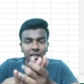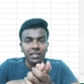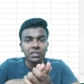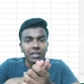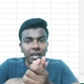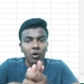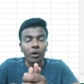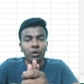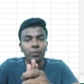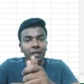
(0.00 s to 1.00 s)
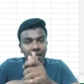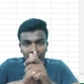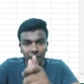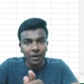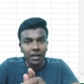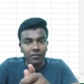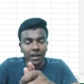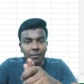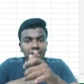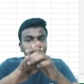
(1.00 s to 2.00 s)
These 3 going to be the independent
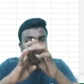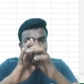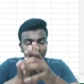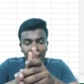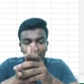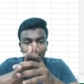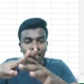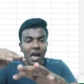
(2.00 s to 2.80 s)
variables, that is the X,